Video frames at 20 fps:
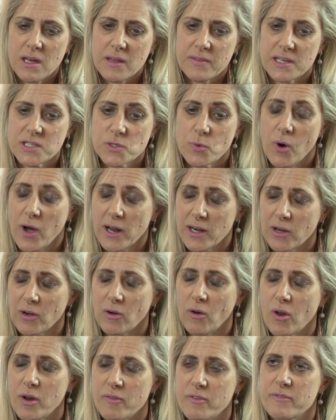There's quite a
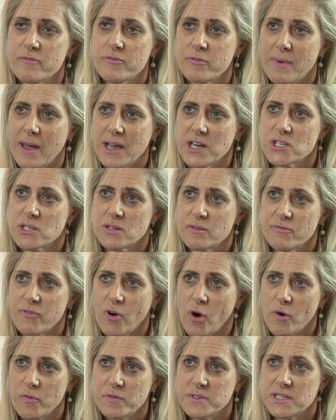lot of information
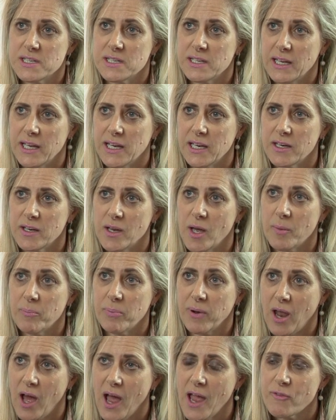involved in
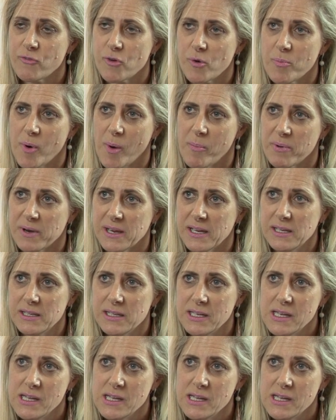applying for a property,